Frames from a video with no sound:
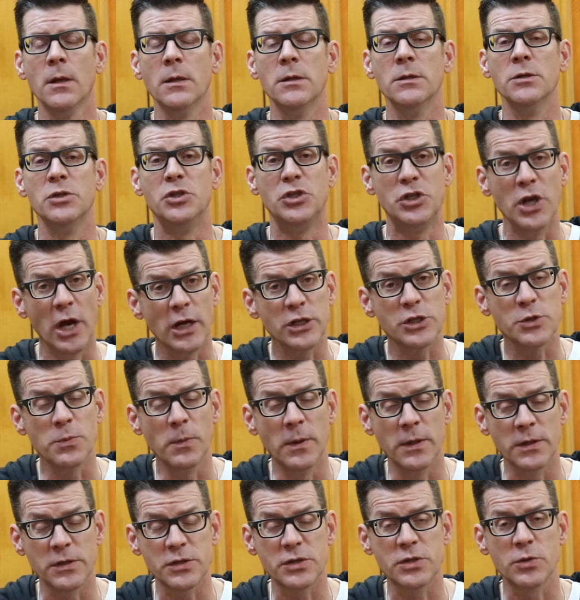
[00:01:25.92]

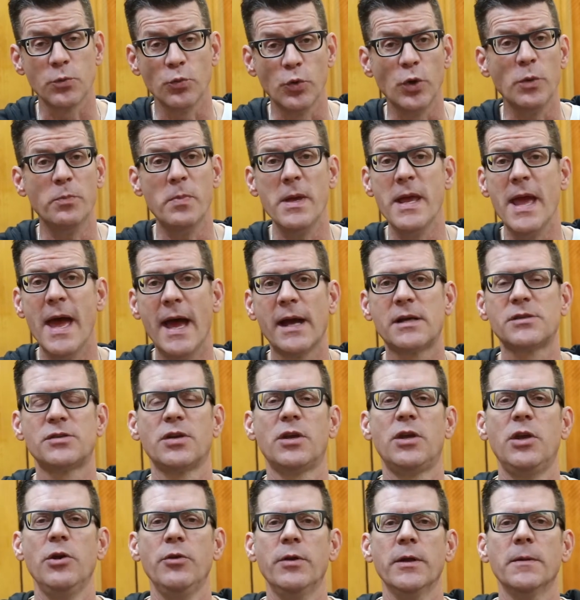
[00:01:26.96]
Judgments would be
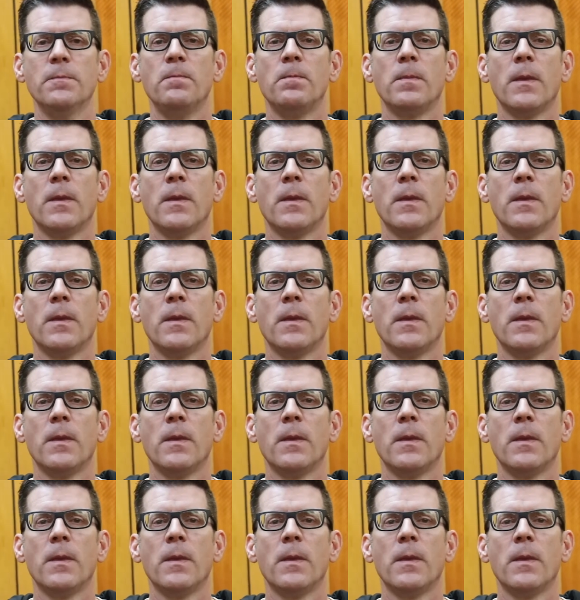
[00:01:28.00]
executed.